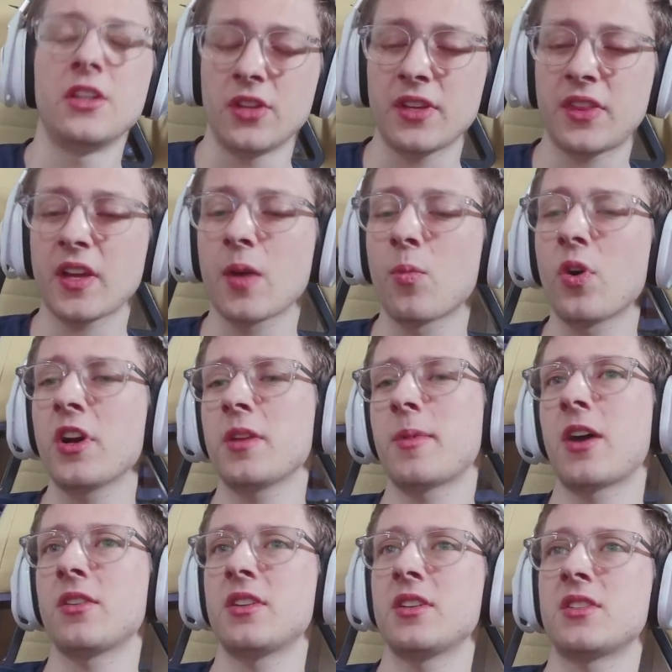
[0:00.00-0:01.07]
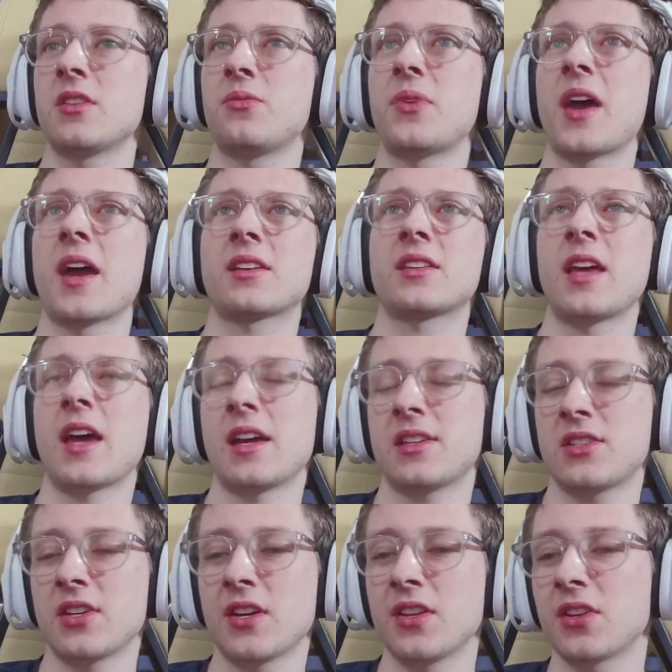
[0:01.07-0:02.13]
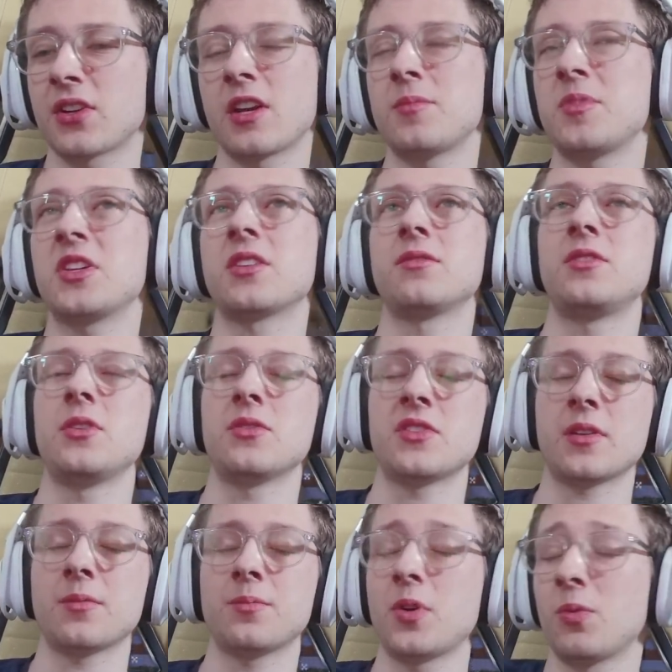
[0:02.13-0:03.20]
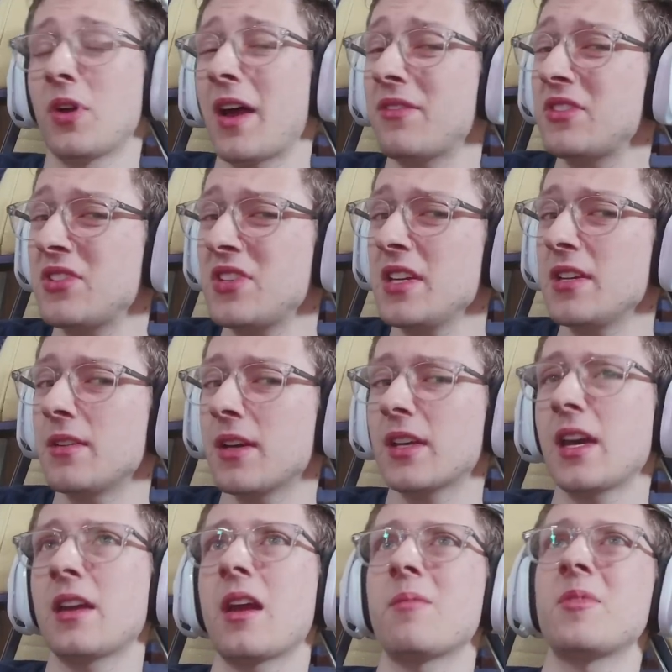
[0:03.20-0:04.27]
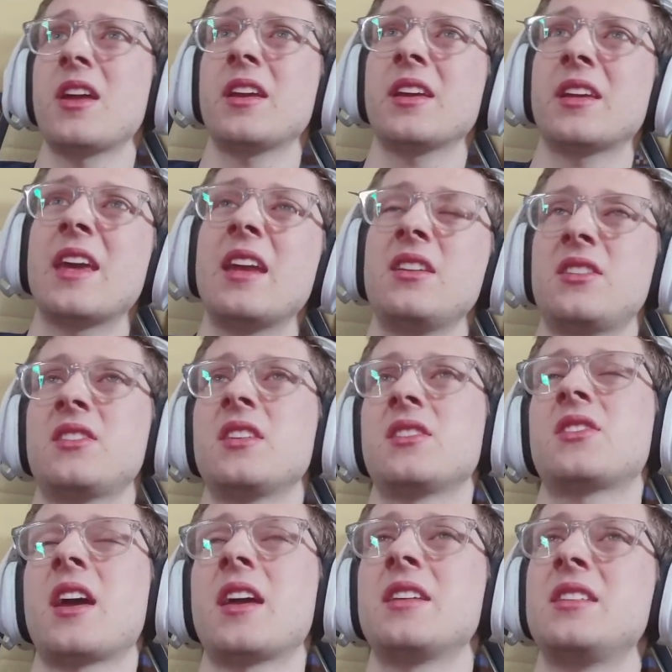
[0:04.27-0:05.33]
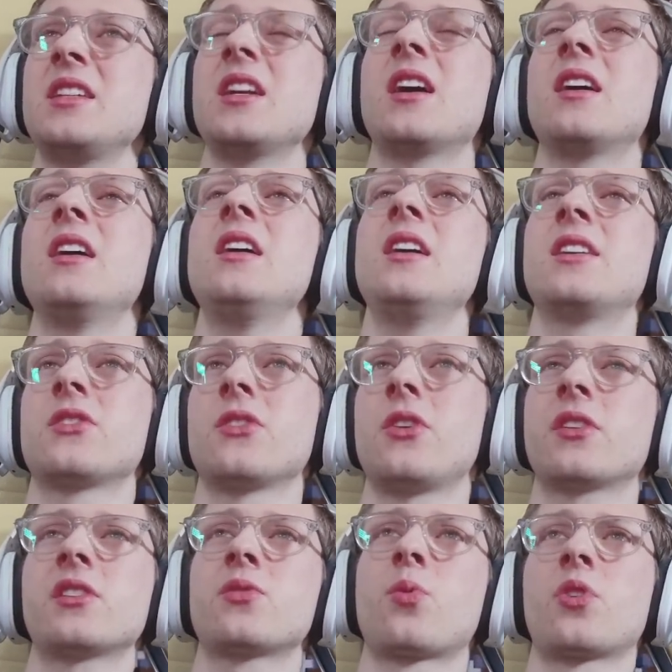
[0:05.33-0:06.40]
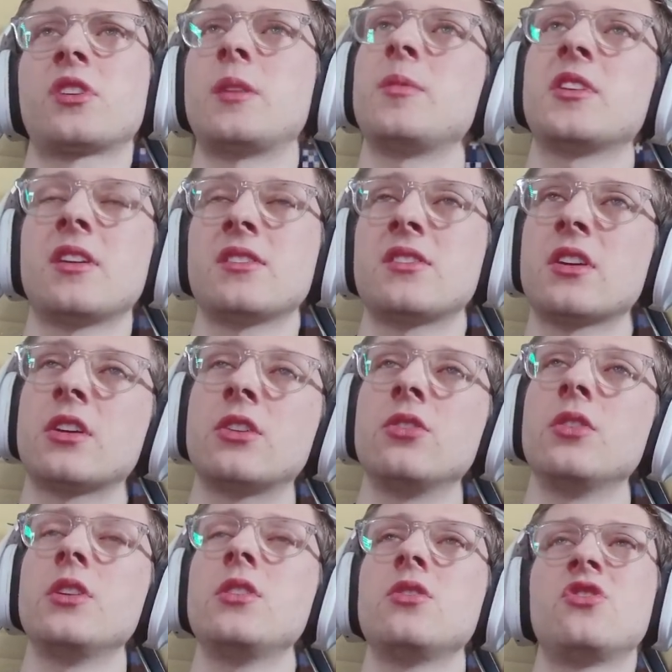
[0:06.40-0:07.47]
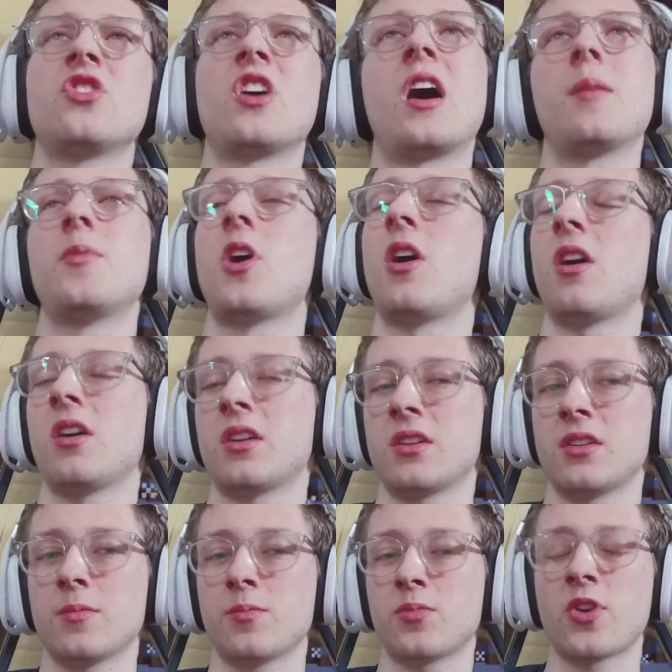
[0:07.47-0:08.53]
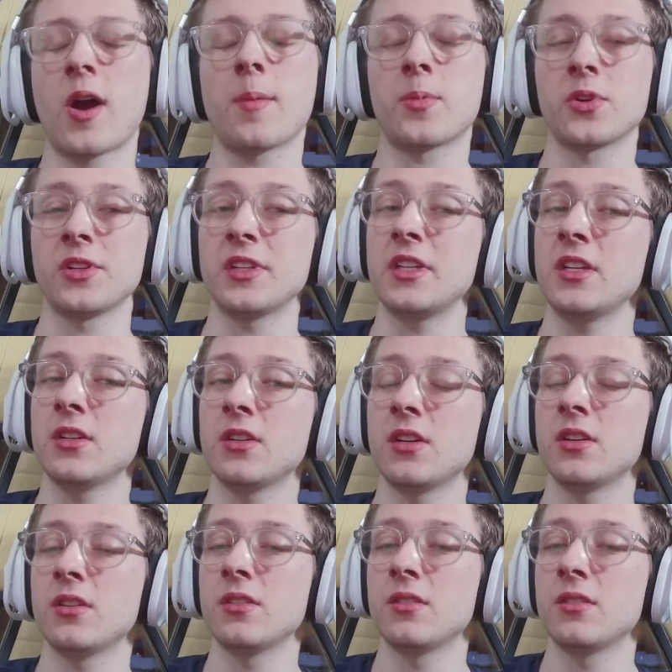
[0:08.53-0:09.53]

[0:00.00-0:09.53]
The only thing I'm worried about is the fact that they're going to be confusing. But we'll have to see. Again, I'm not against this idea as long as Wargaming does a good job on properly